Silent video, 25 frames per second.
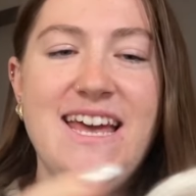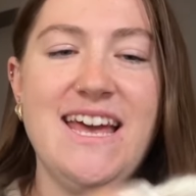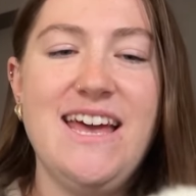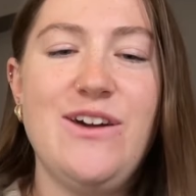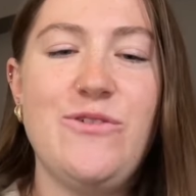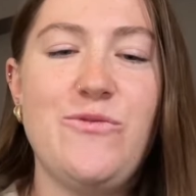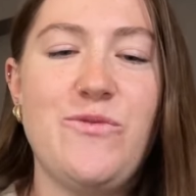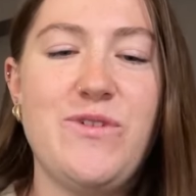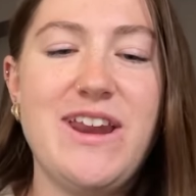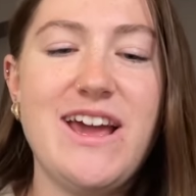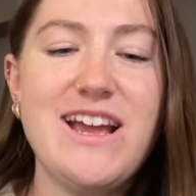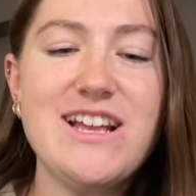
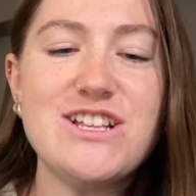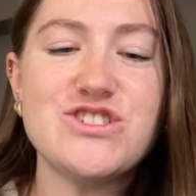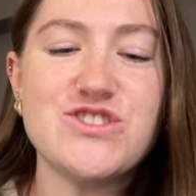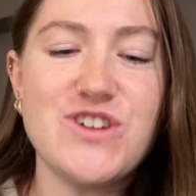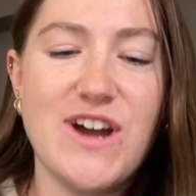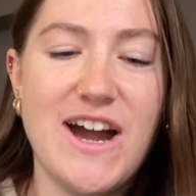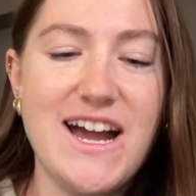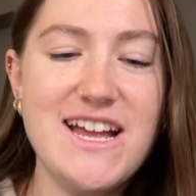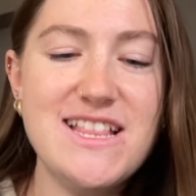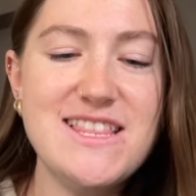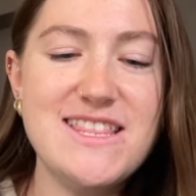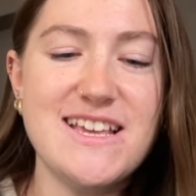When I
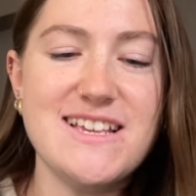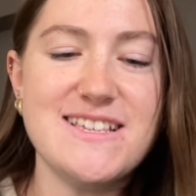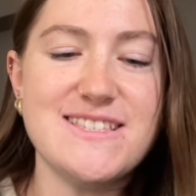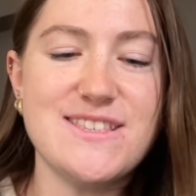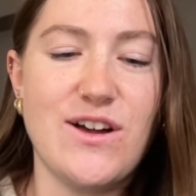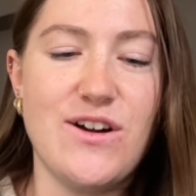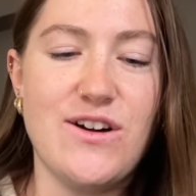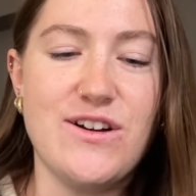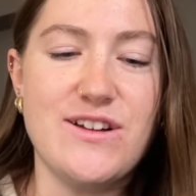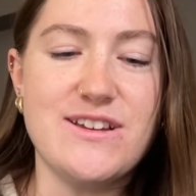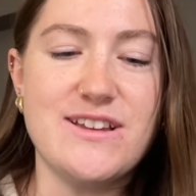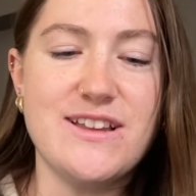tried this
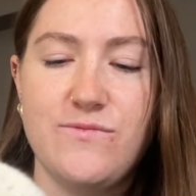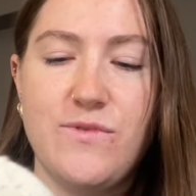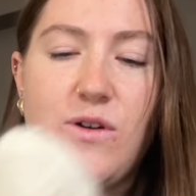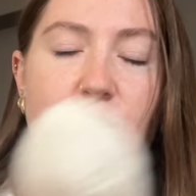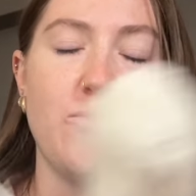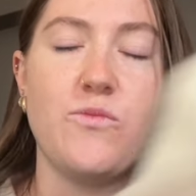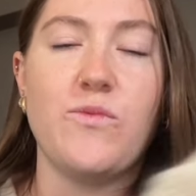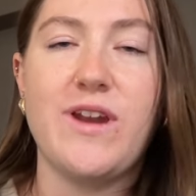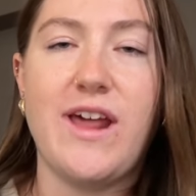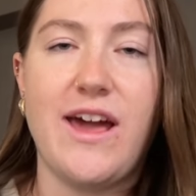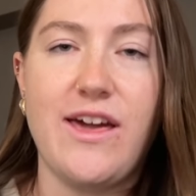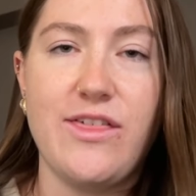on,
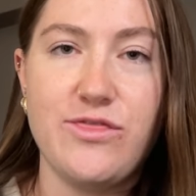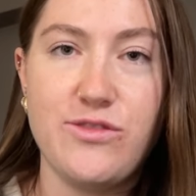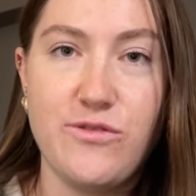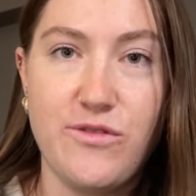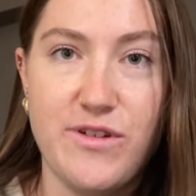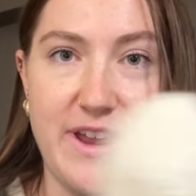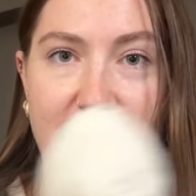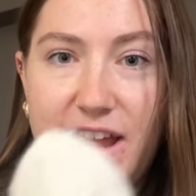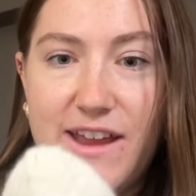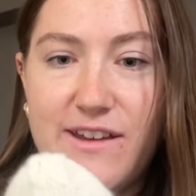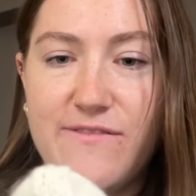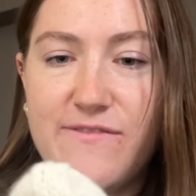well, when I
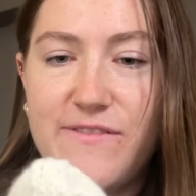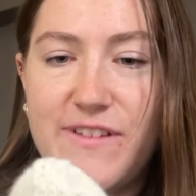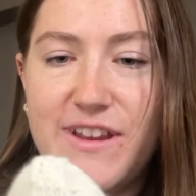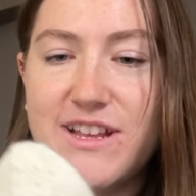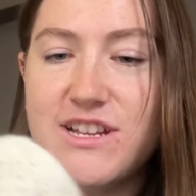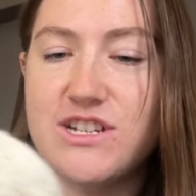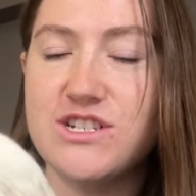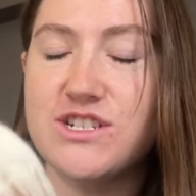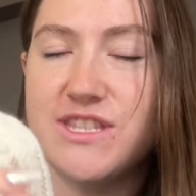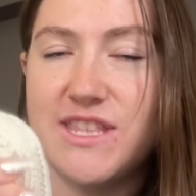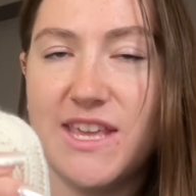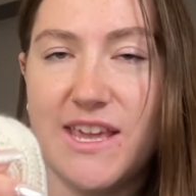thought I had
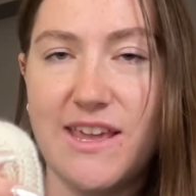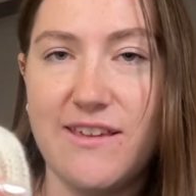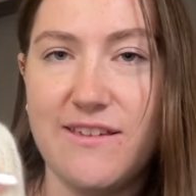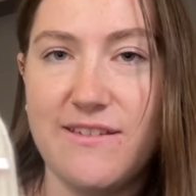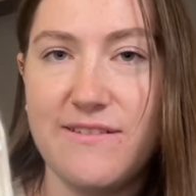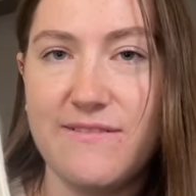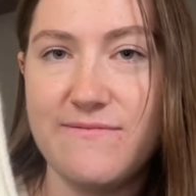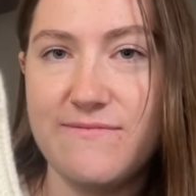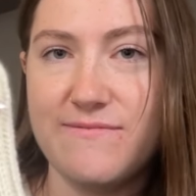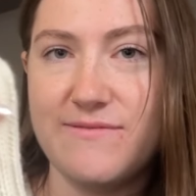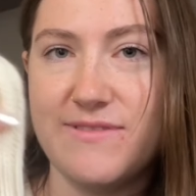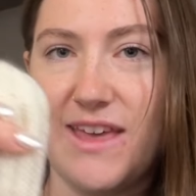finished
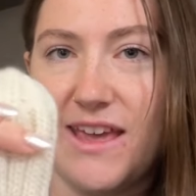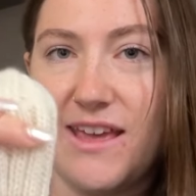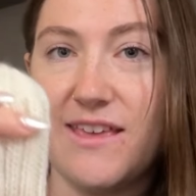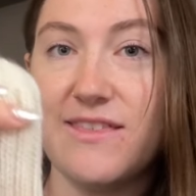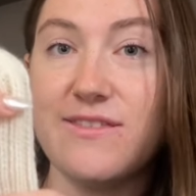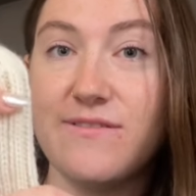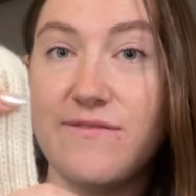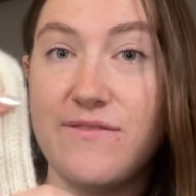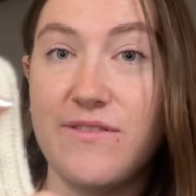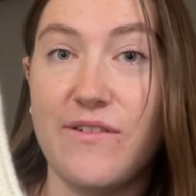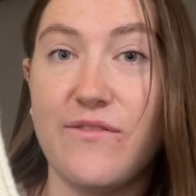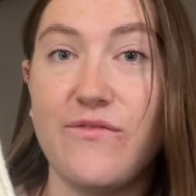the
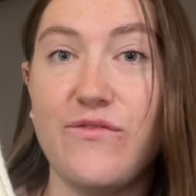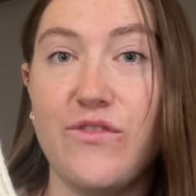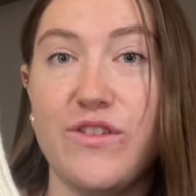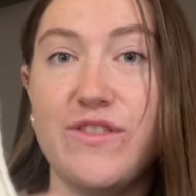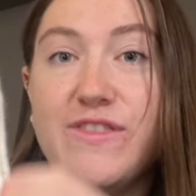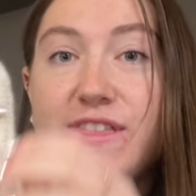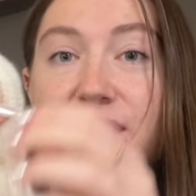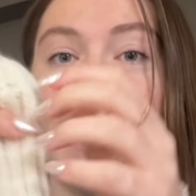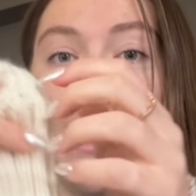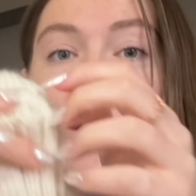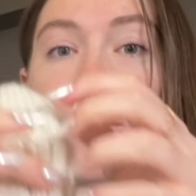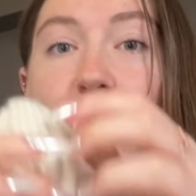length of the
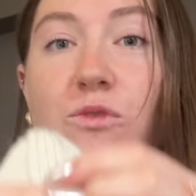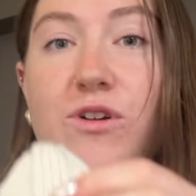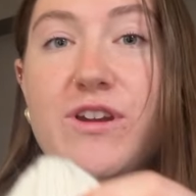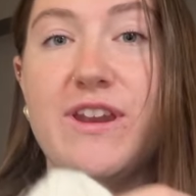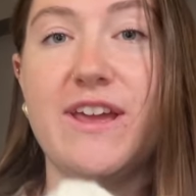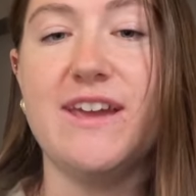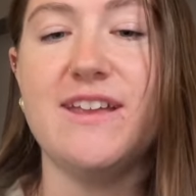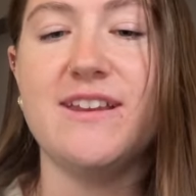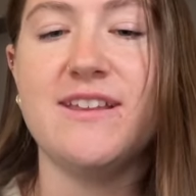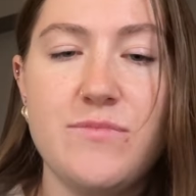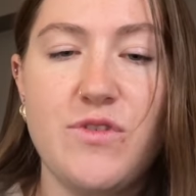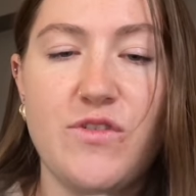foot that I
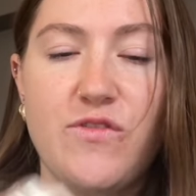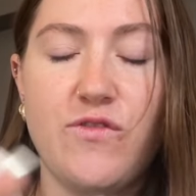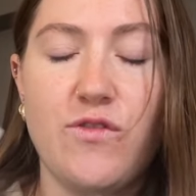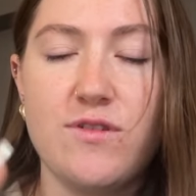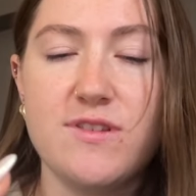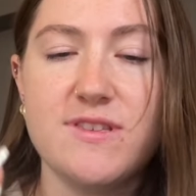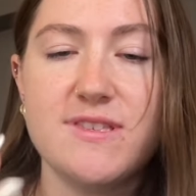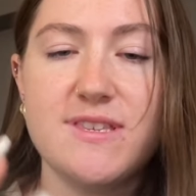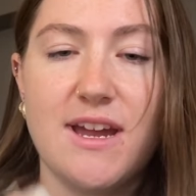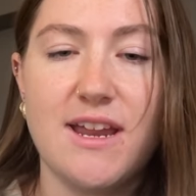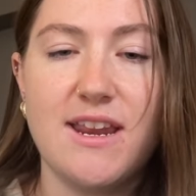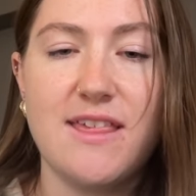wanted
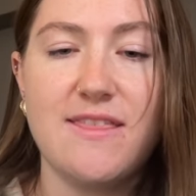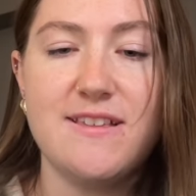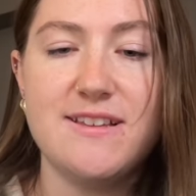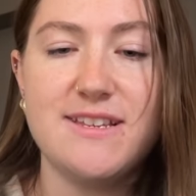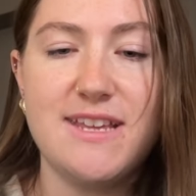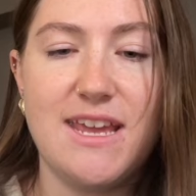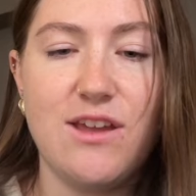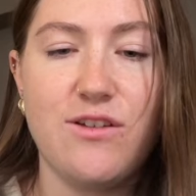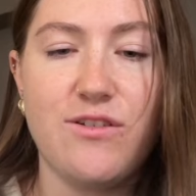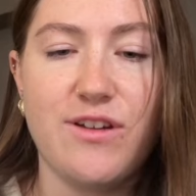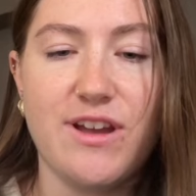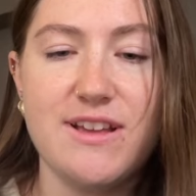before starting the
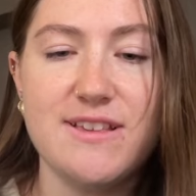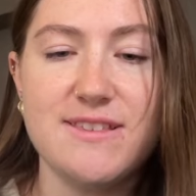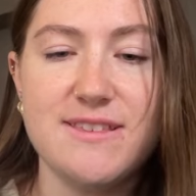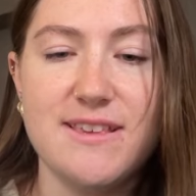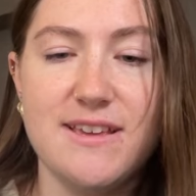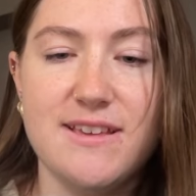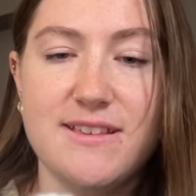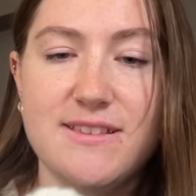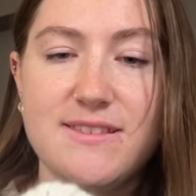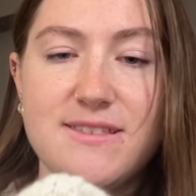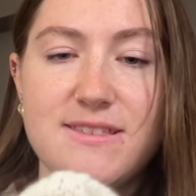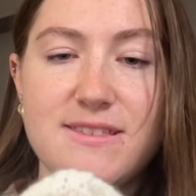
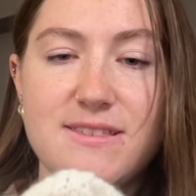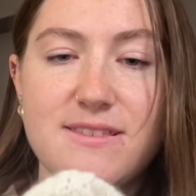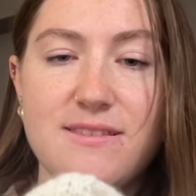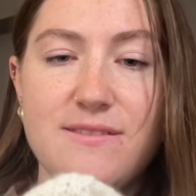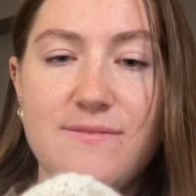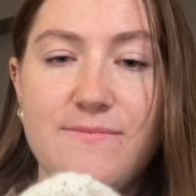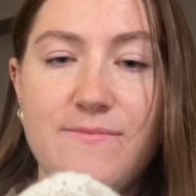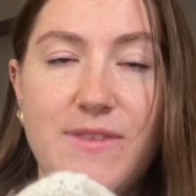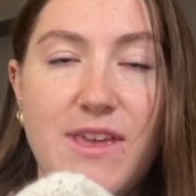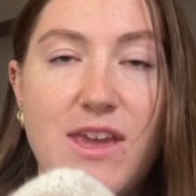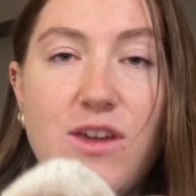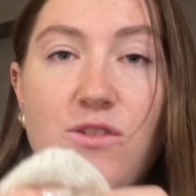decreases,
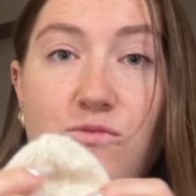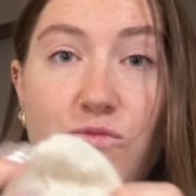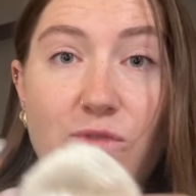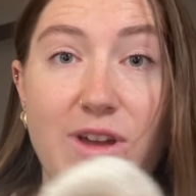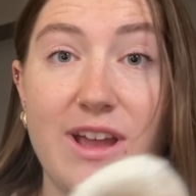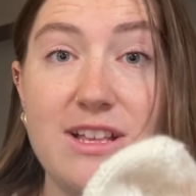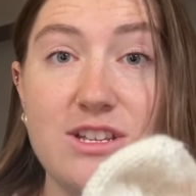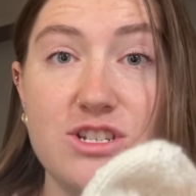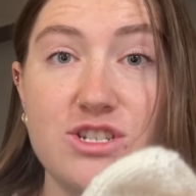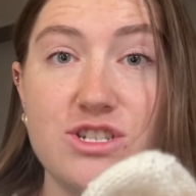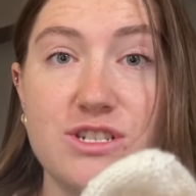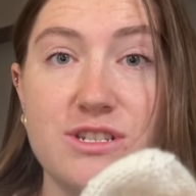it
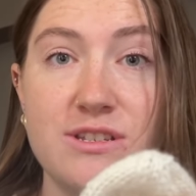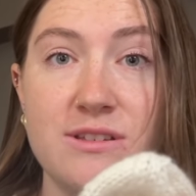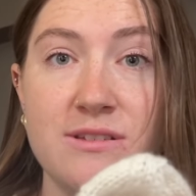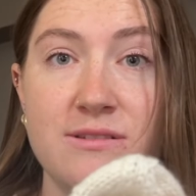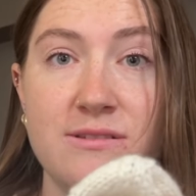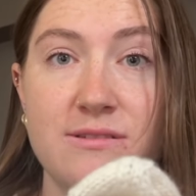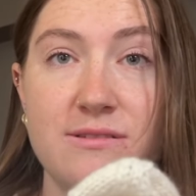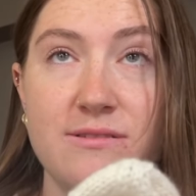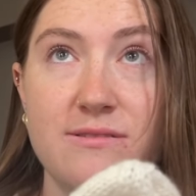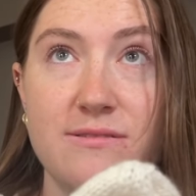reached